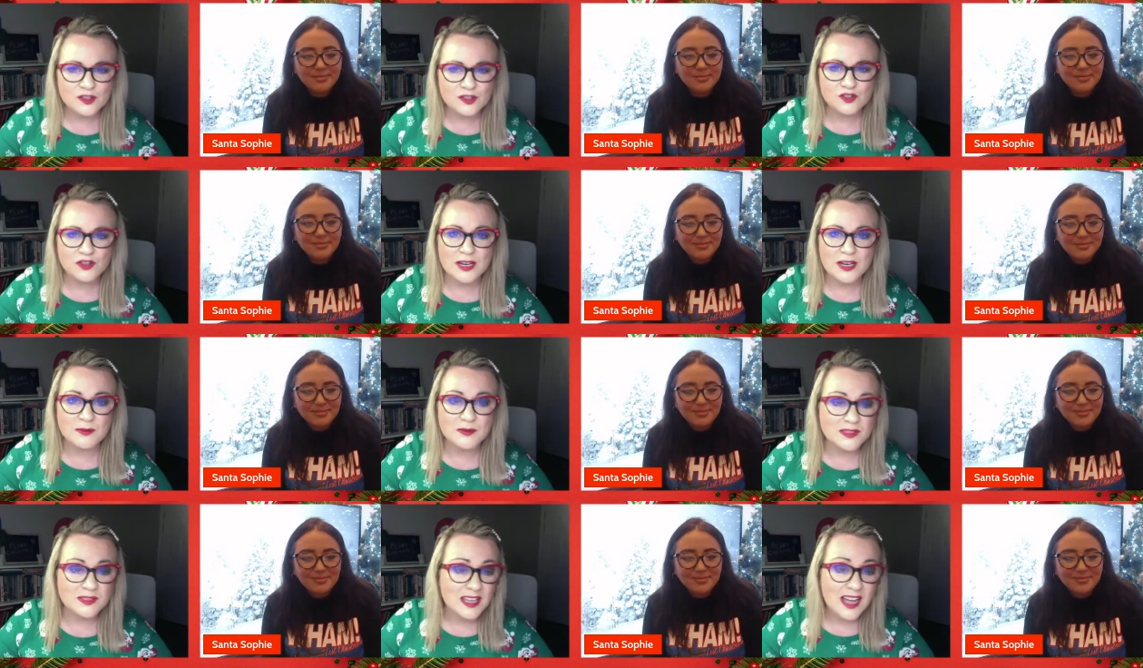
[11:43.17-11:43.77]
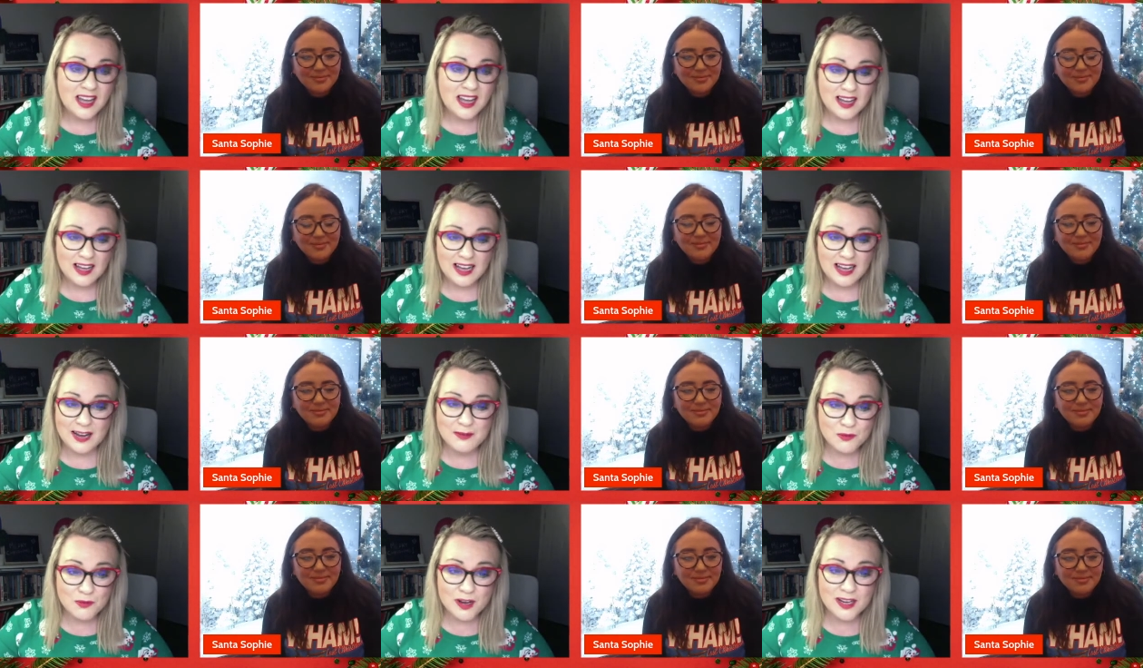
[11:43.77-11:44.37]
Speaker 1: streams,
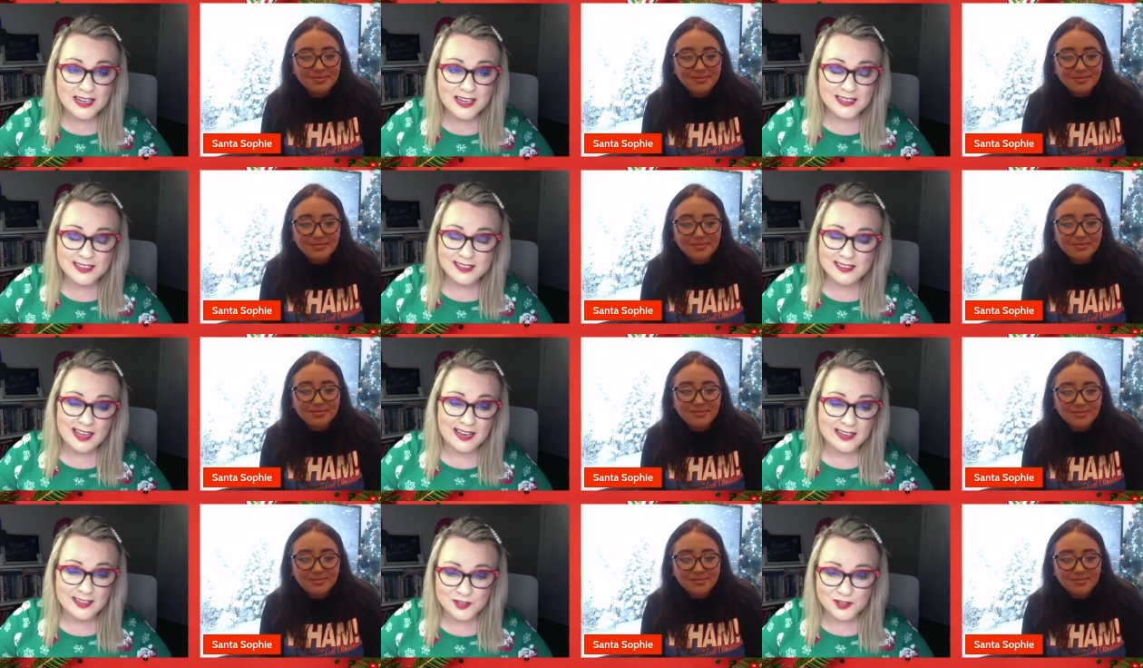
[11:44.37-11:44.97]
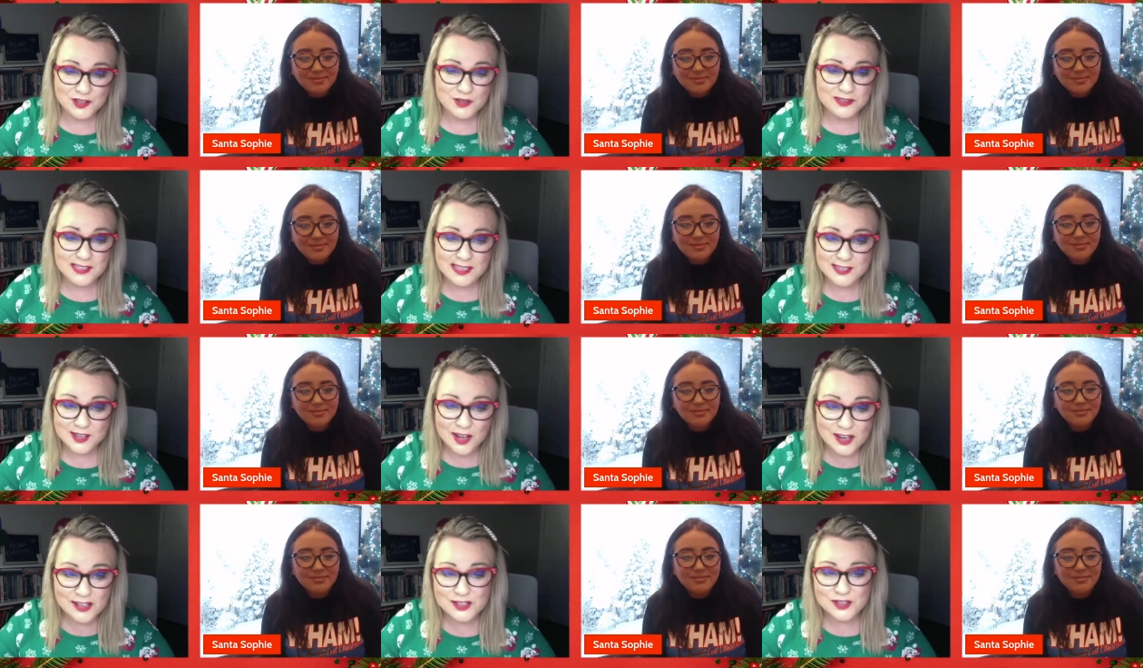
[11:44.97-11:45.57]
I'm really kind of, as you say,
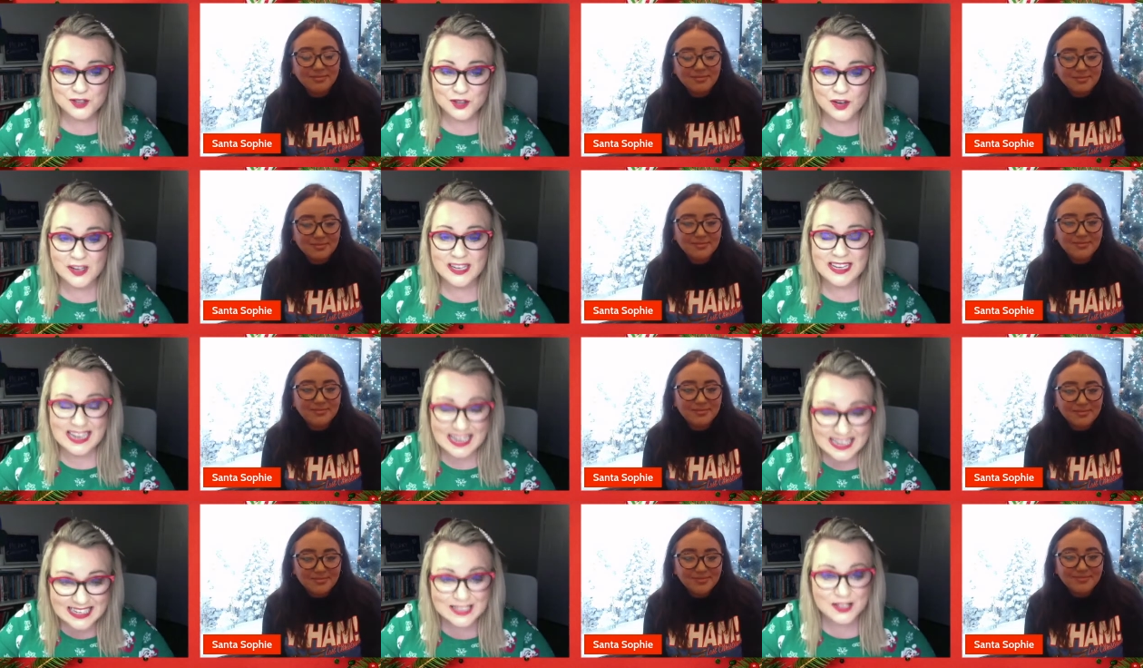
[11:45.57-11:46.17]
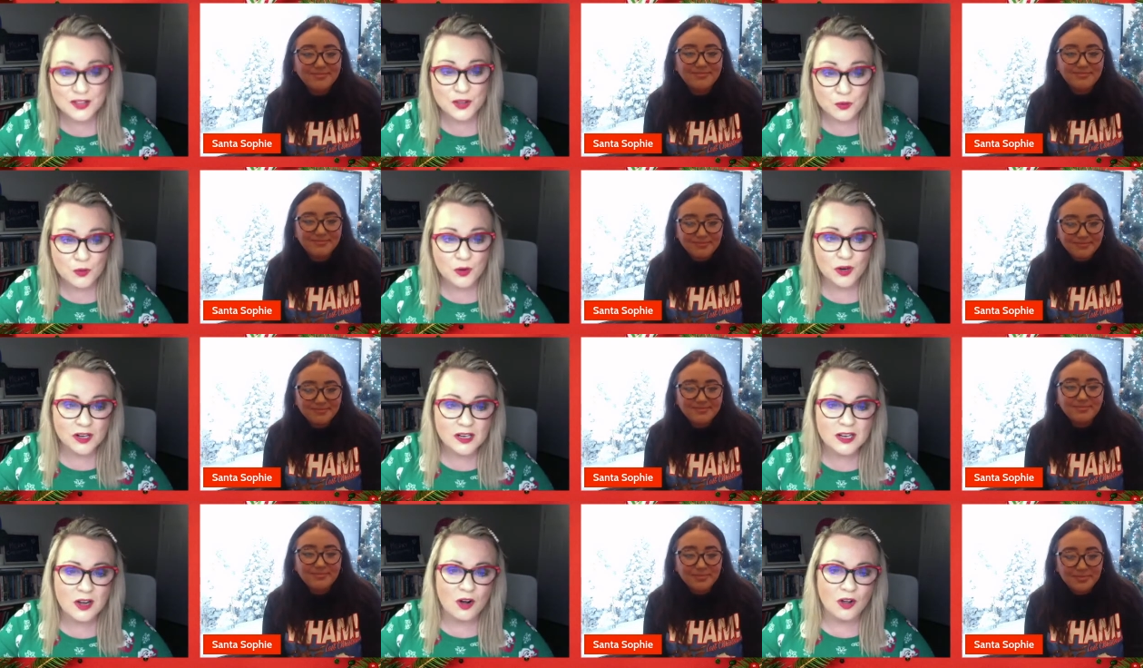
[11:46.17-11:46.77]
down and dirty in the
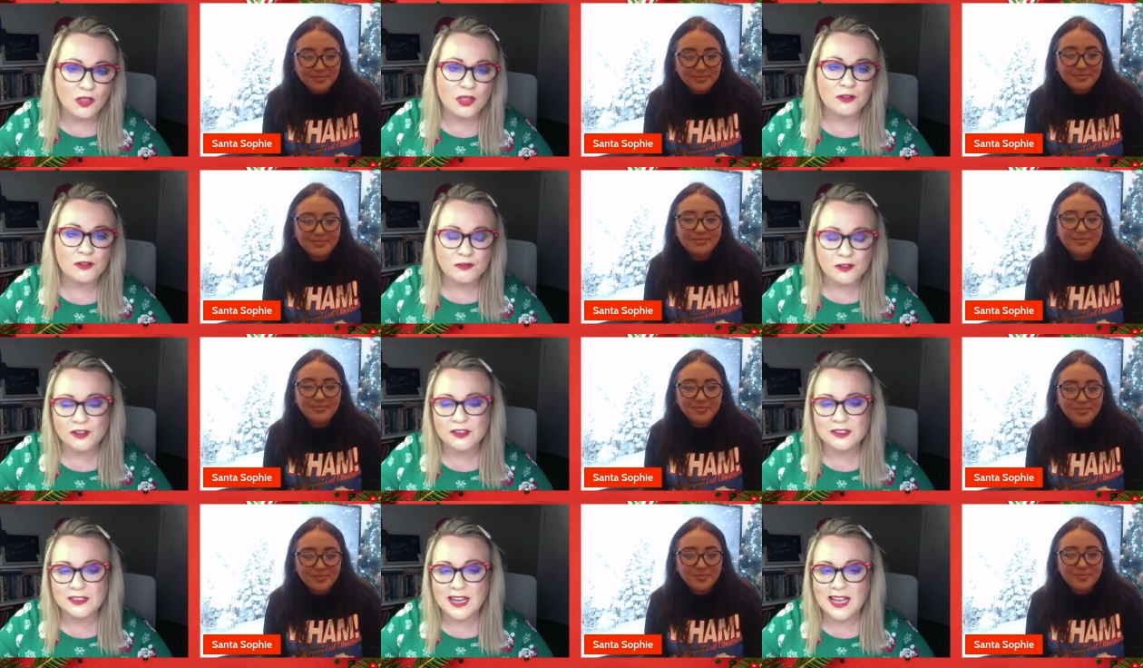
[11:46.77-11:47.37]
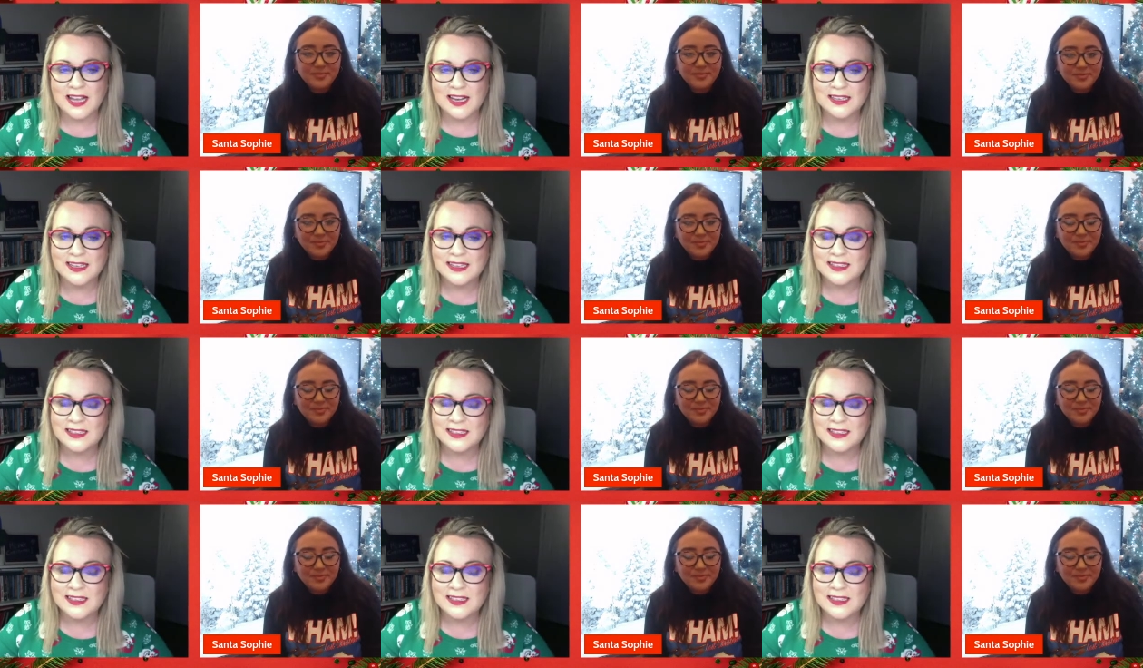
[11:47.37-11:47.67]
work on the front line.